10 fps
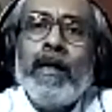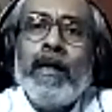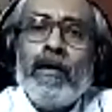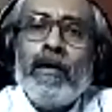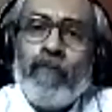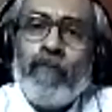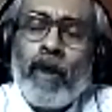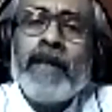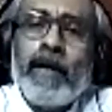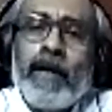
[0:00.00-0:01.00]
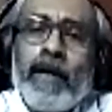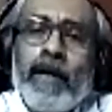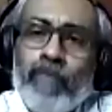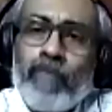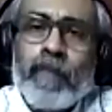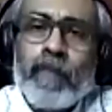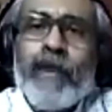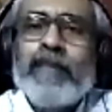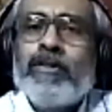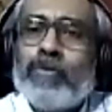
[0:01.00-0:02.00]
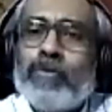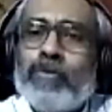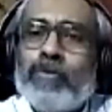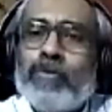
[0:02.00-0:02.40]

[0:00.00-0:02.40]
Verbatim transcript: from their workplace to their homes.